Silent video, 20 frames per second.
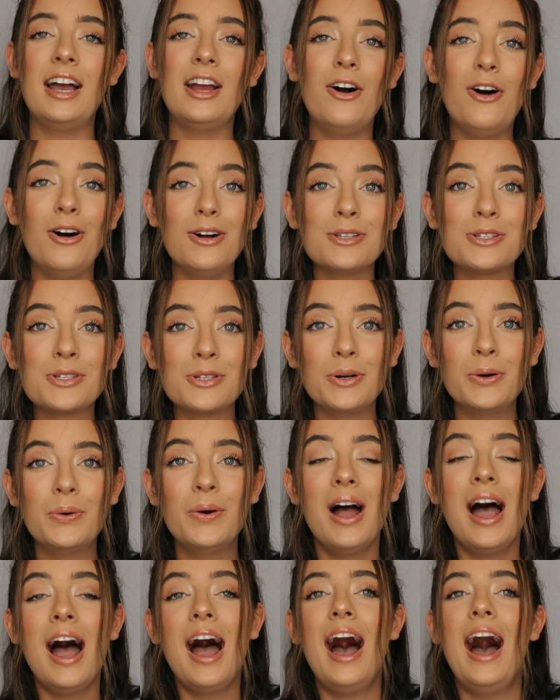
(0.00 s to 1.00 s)
I
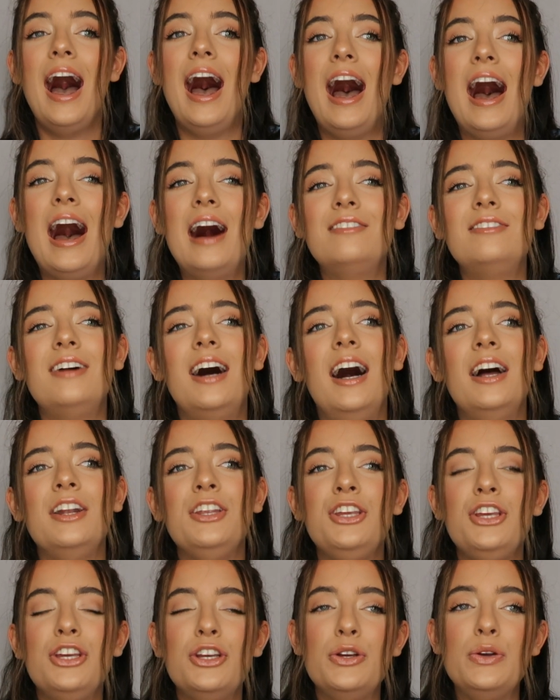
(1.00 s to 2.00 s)
also have a
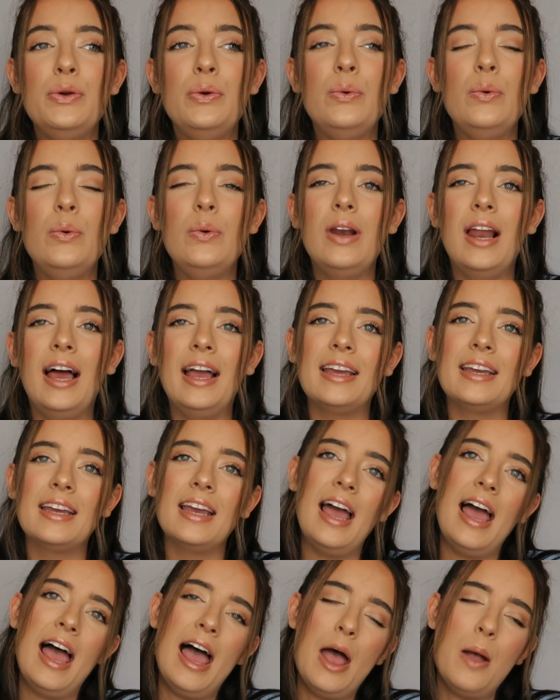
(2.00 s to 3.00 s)
new
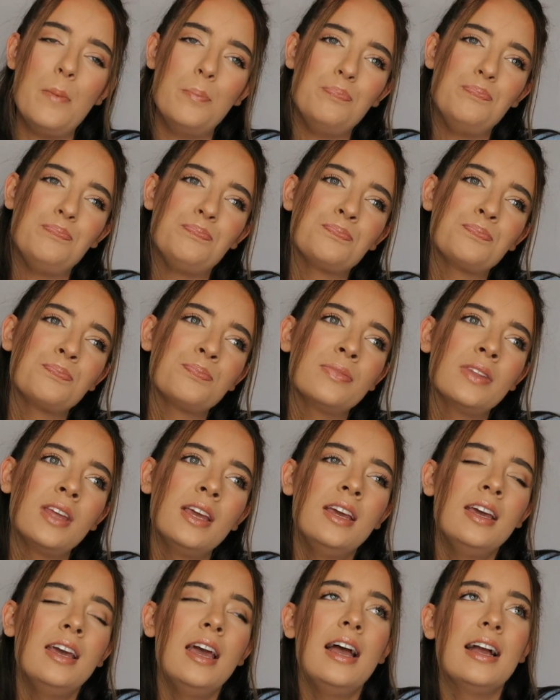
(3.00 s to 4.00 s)
like
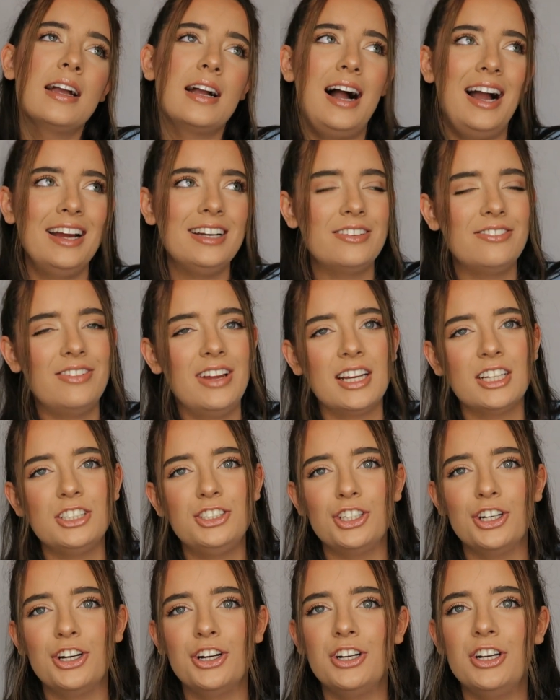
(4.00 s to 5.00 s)
kind of like a
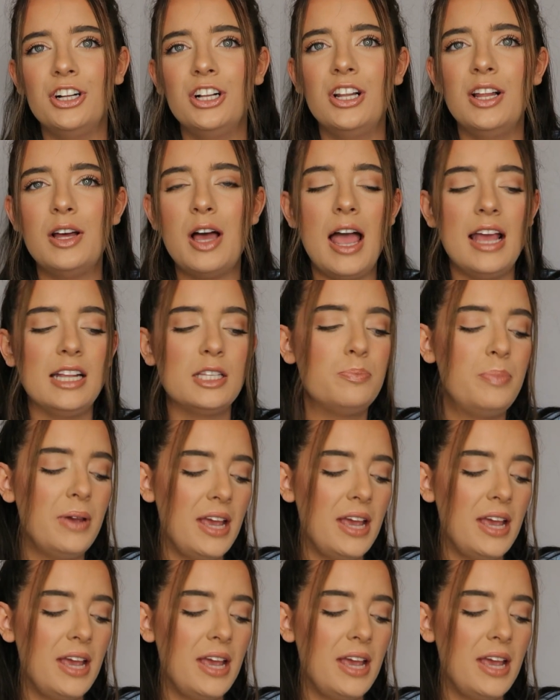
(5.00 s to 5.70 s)
journal. It's